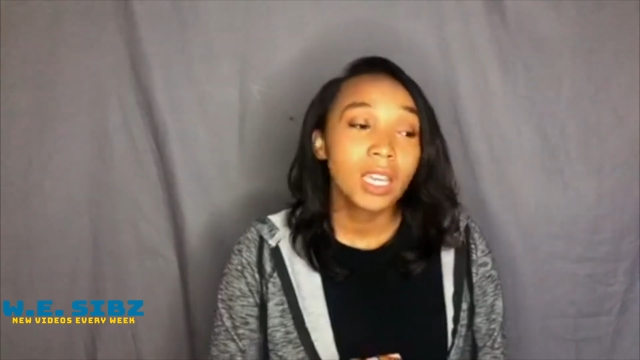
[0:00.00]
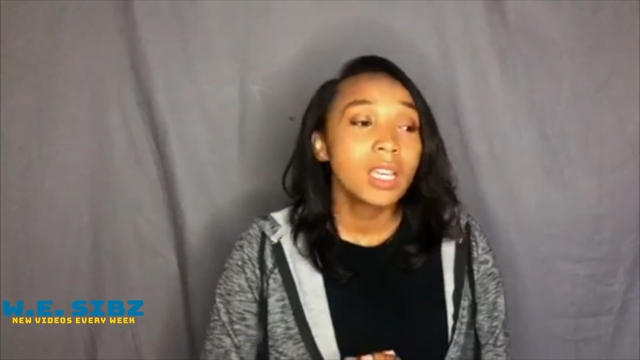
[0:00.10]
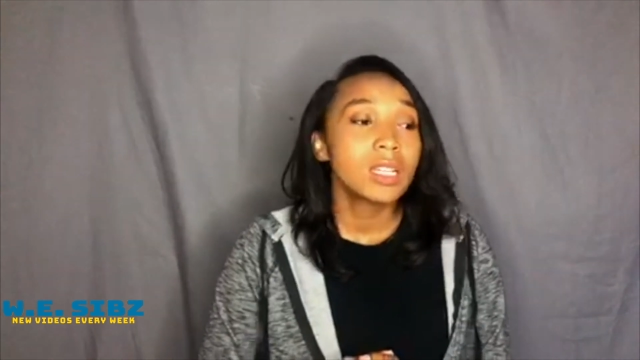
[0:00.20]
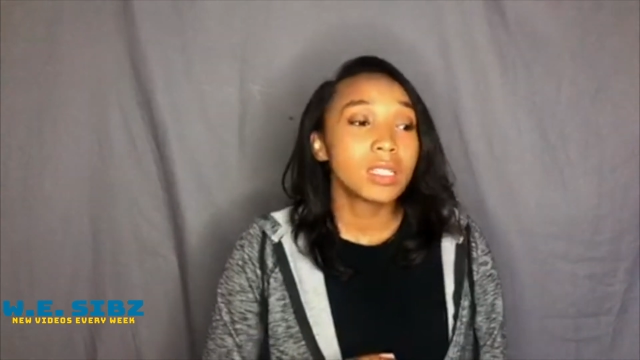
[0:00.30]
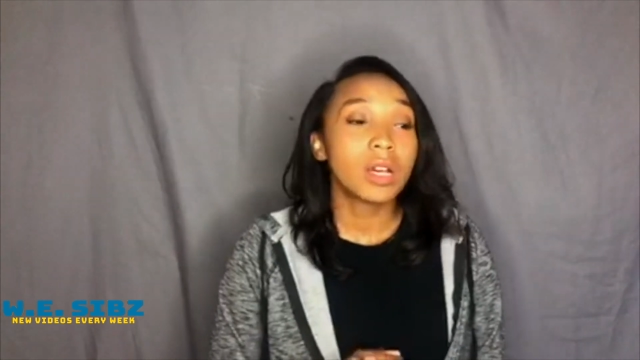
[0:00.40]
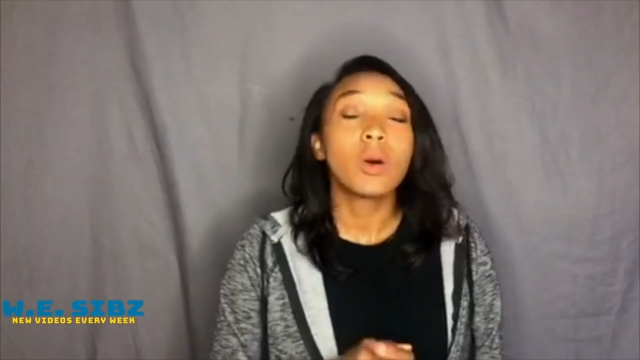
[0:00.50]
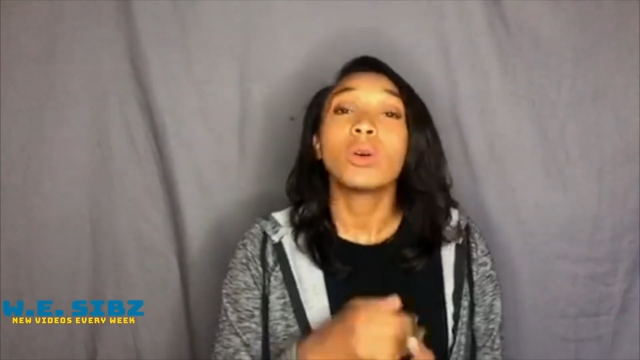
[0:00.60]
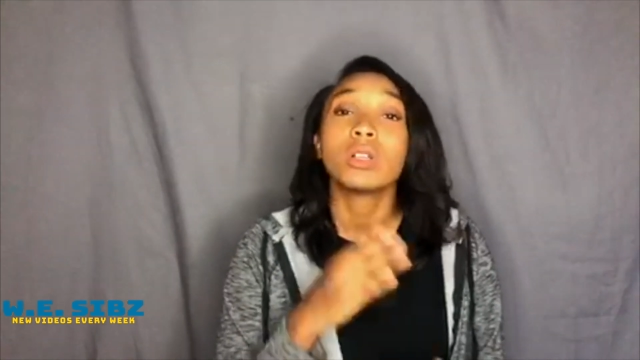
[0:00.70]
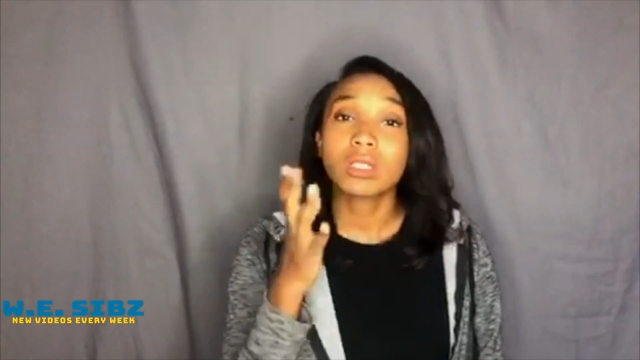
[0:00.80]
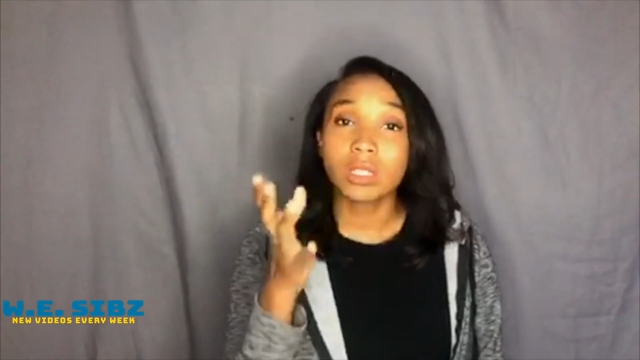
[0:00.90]
So
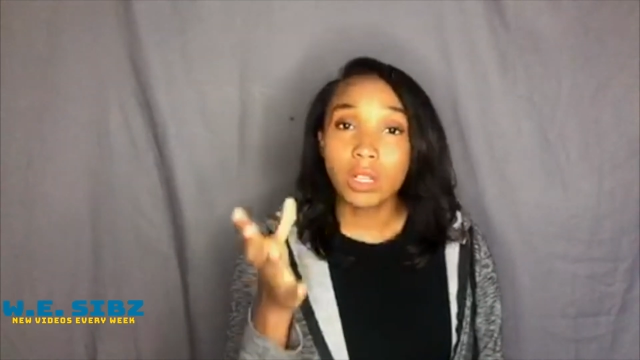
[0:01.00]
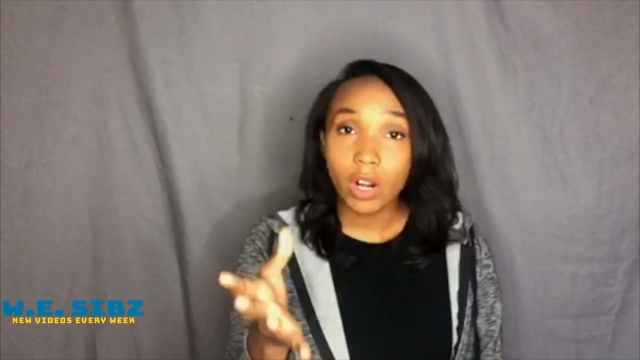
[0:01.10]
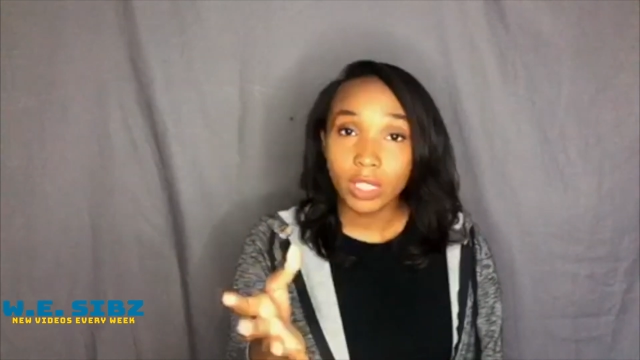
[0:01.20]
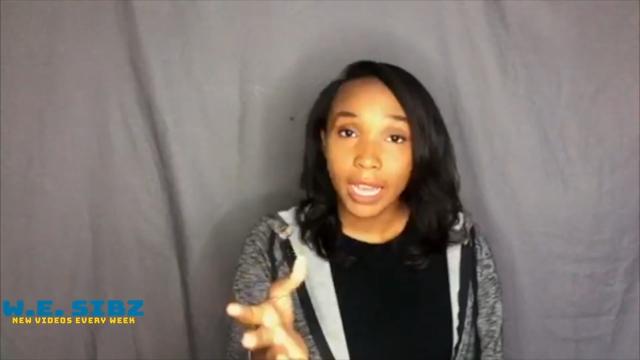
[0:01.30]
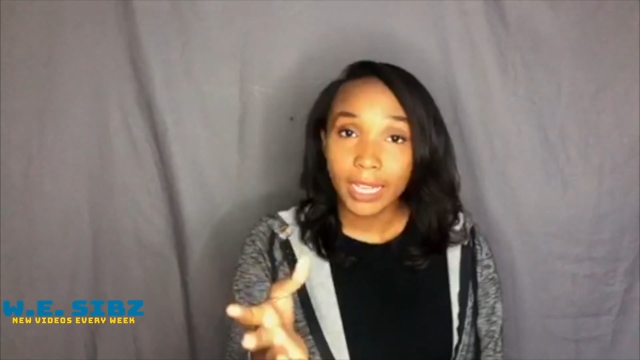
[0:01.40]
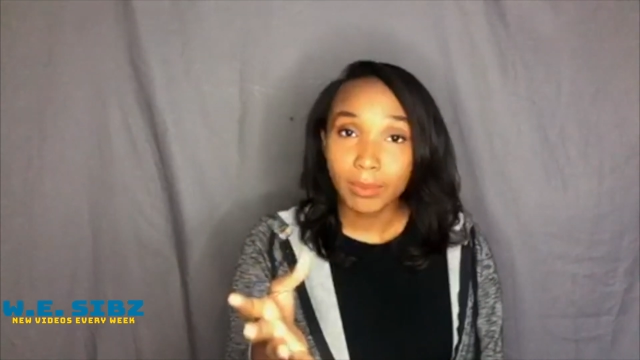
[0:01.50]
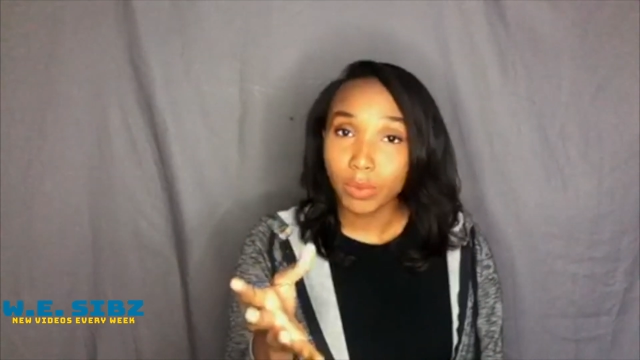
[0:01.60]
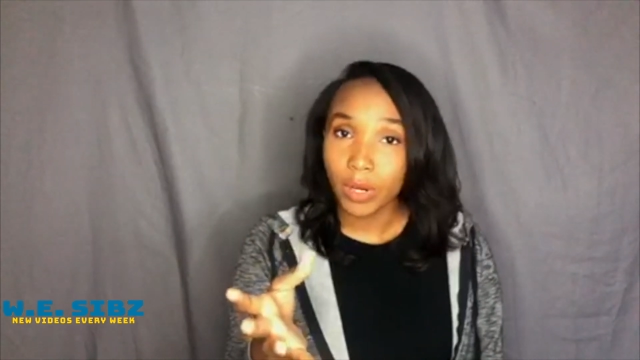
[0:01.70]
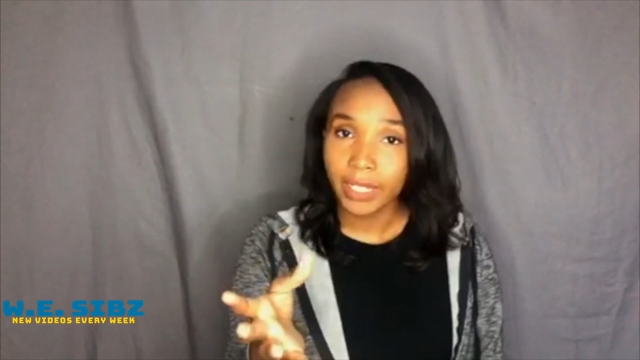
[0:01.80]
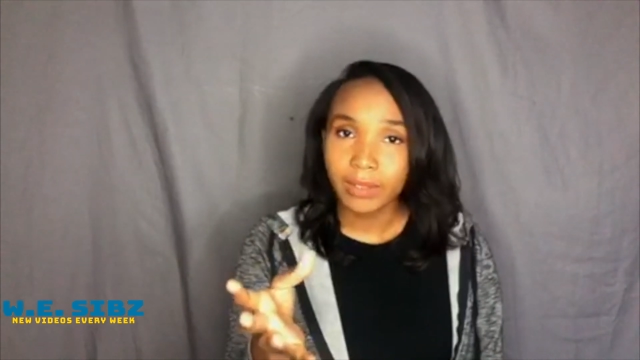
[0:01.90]
Starlight
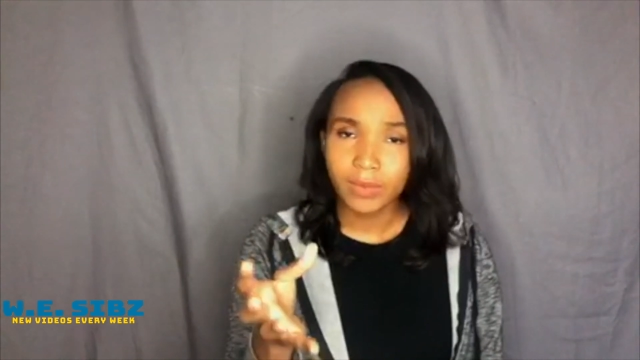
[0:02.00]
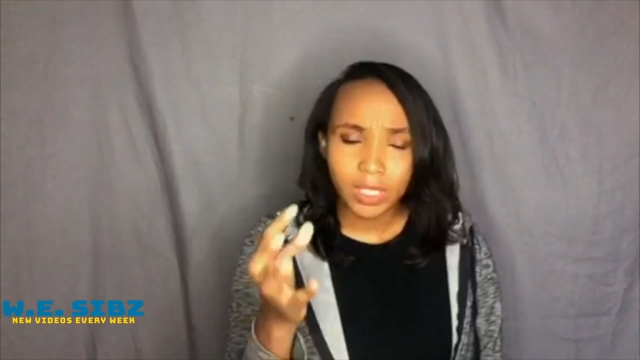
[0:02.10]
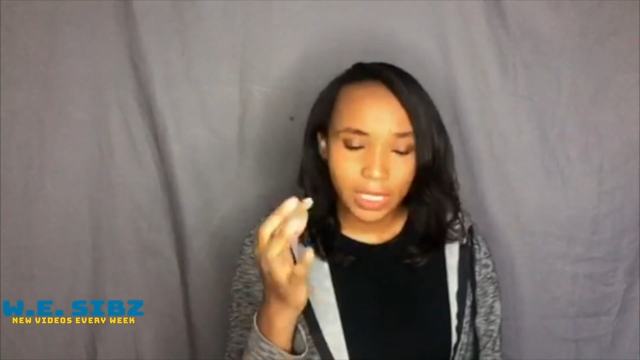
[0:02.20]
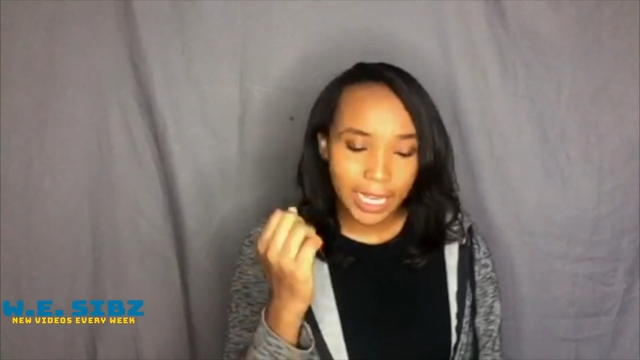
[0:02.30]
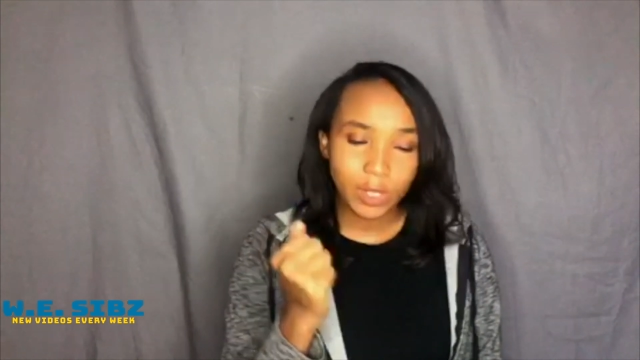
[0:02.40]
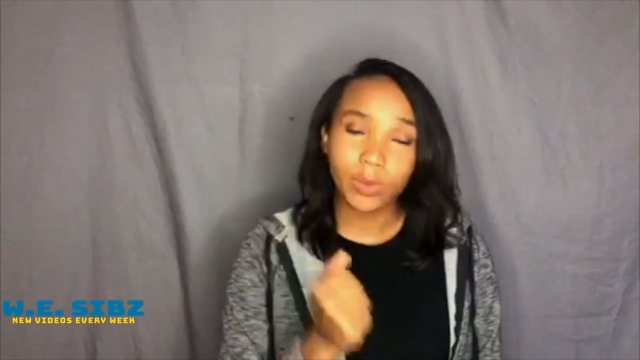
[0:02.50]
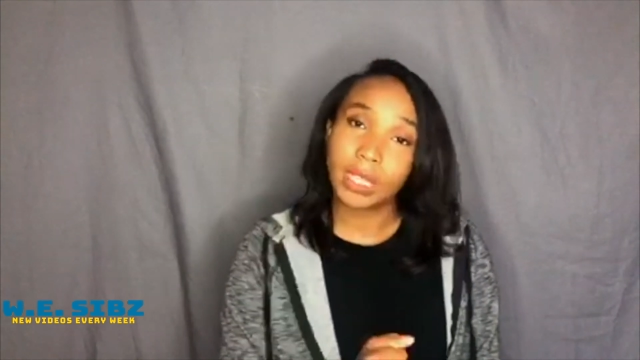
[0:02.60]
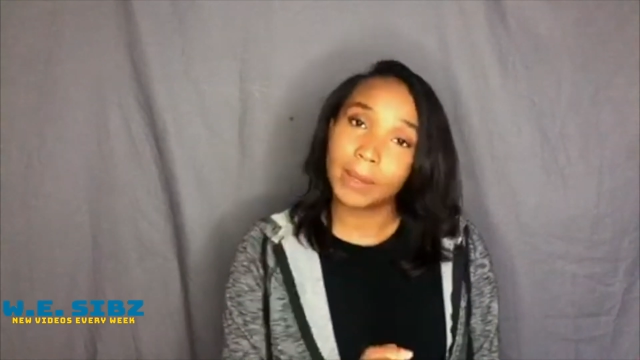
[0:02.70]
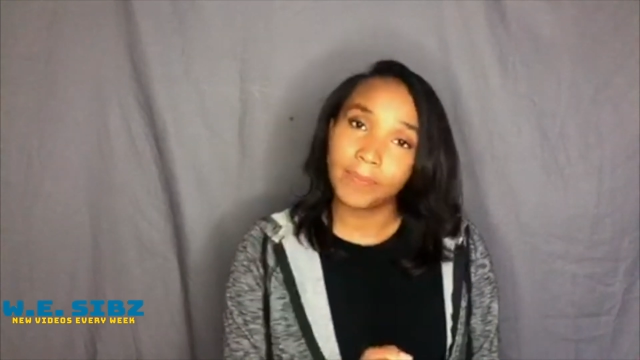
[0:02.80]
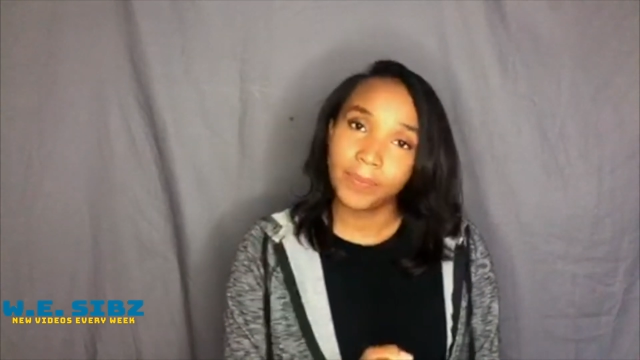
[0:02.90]
Bright stays with
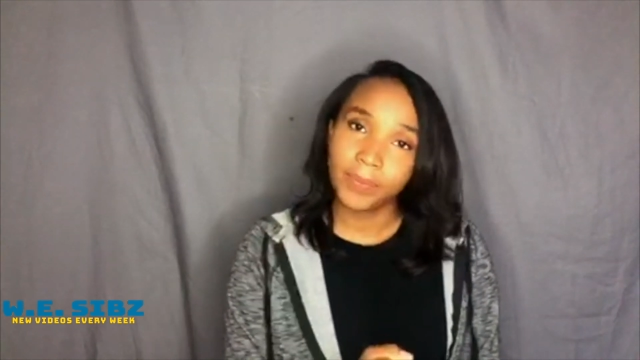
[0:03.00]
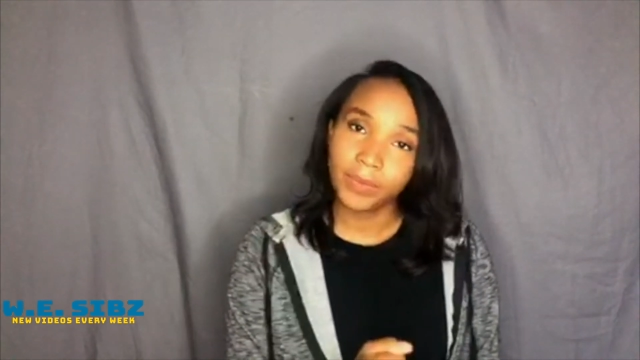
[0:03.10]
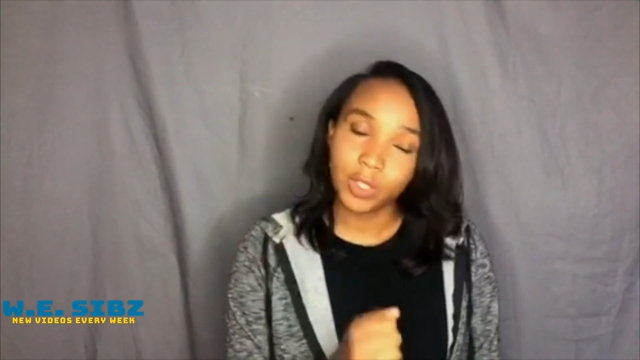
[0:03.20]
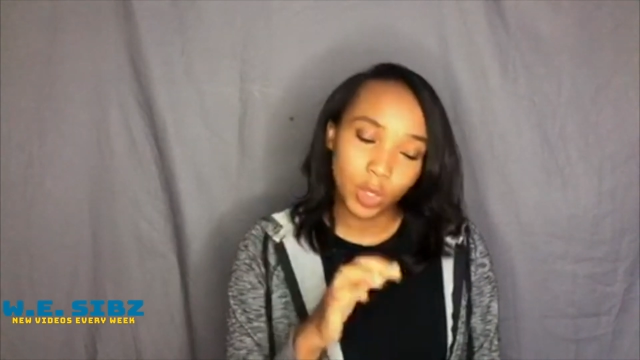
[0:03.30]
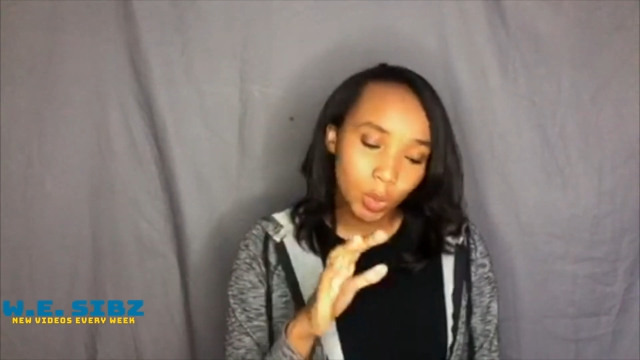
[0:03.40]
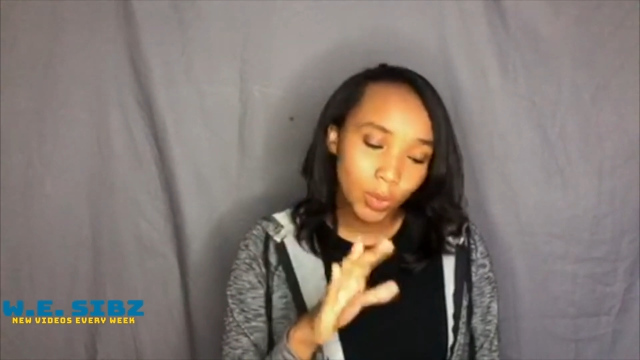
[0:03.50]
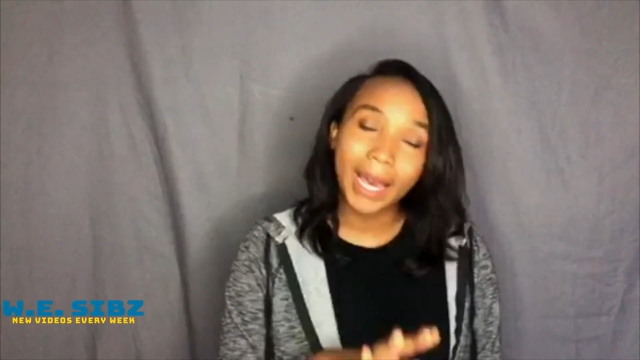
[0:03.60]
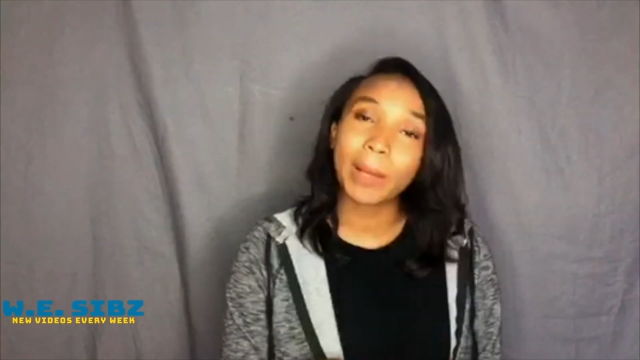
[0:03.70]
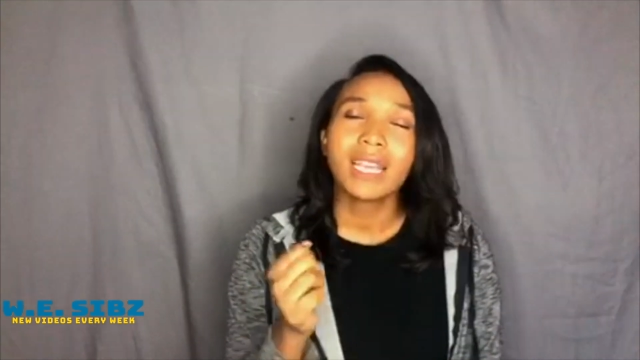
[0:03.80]
him to help.